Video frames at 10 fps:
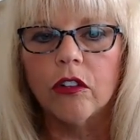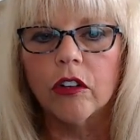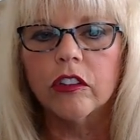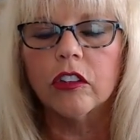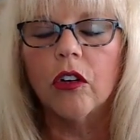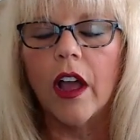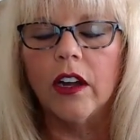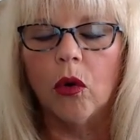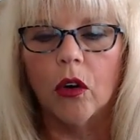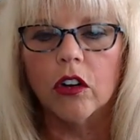crystal,
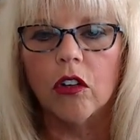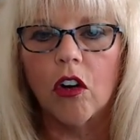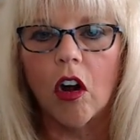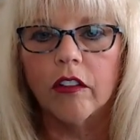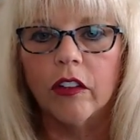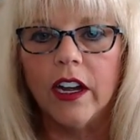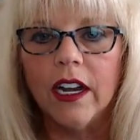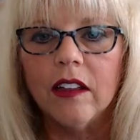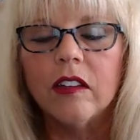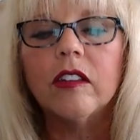and oracle card
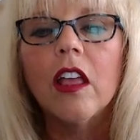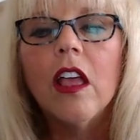readings.